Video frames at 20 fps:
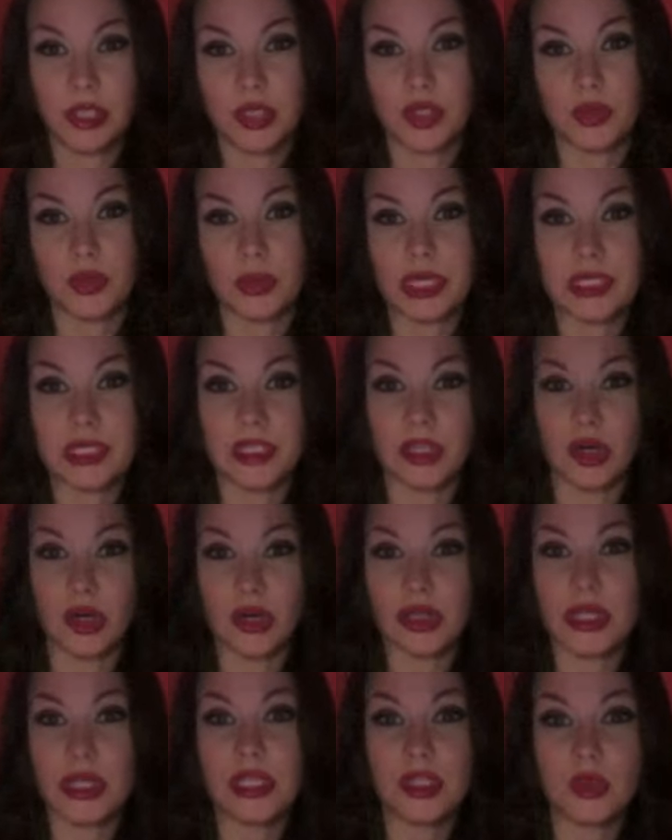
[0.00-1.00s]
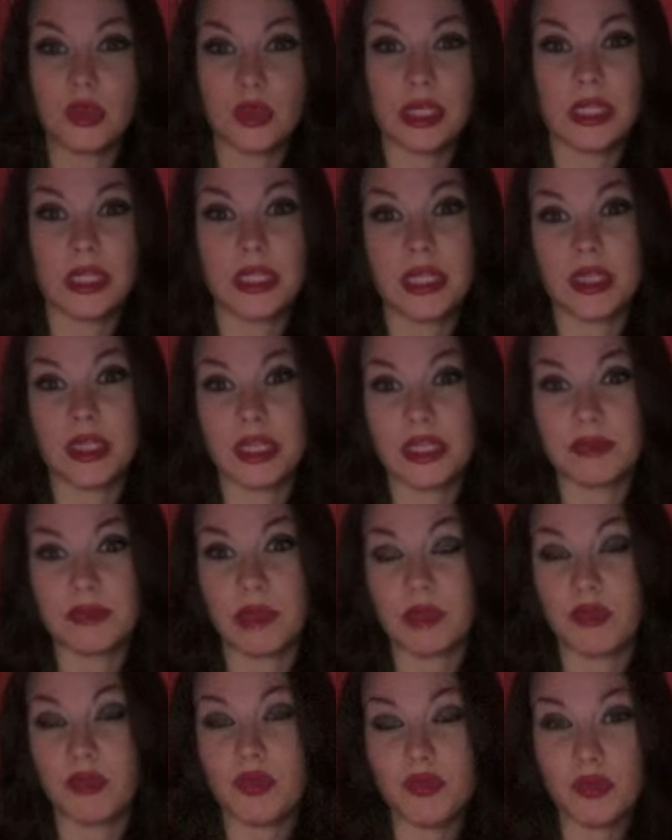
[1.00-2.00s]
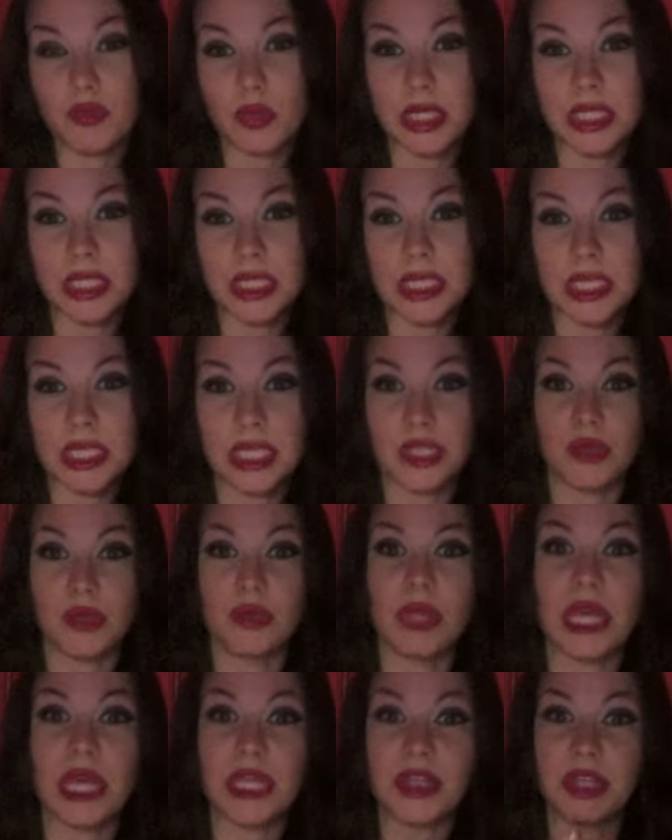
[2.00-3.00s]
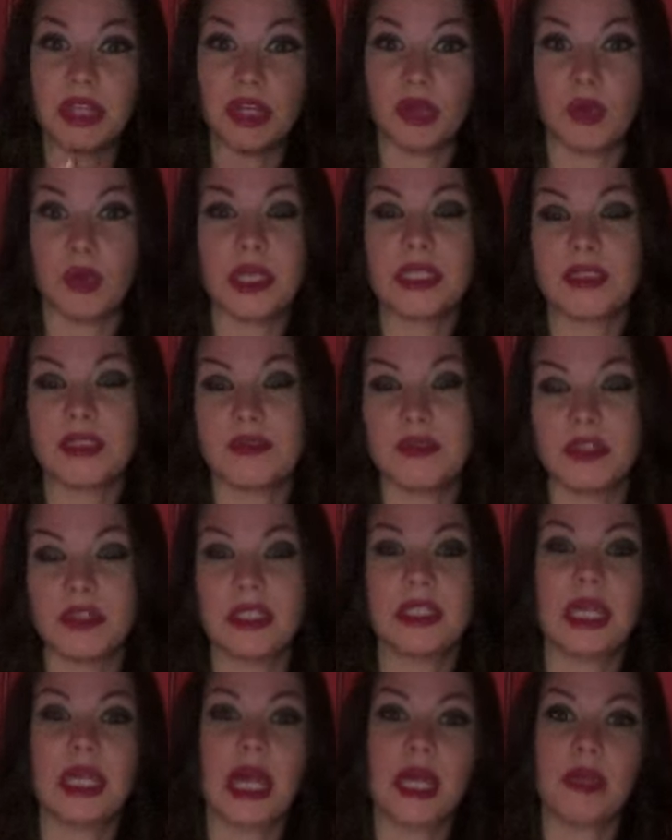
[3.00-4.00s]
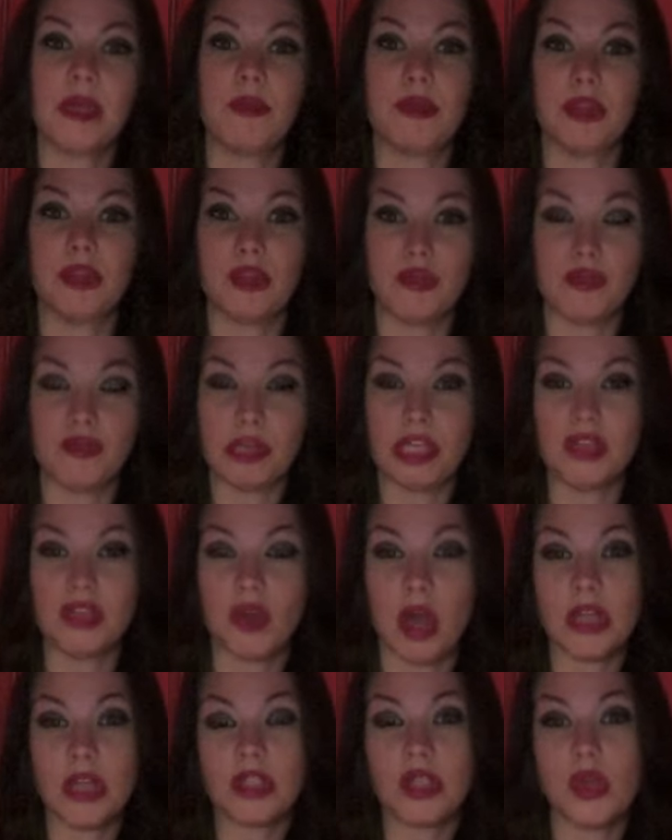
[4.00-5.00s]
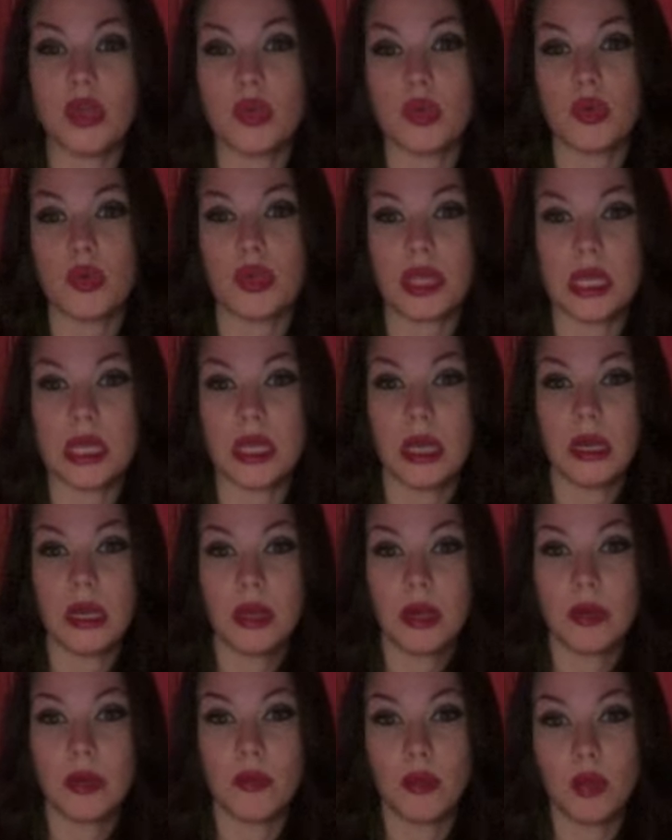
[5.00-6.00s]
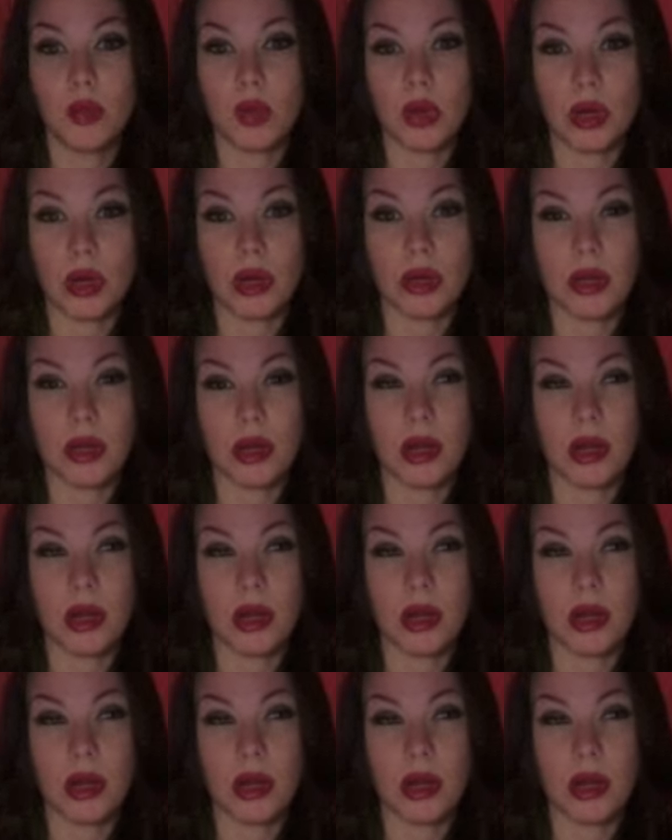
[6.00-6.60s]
You may start things quickly, things may move quickly, and you like the aggressive type, and you may draw to you the more,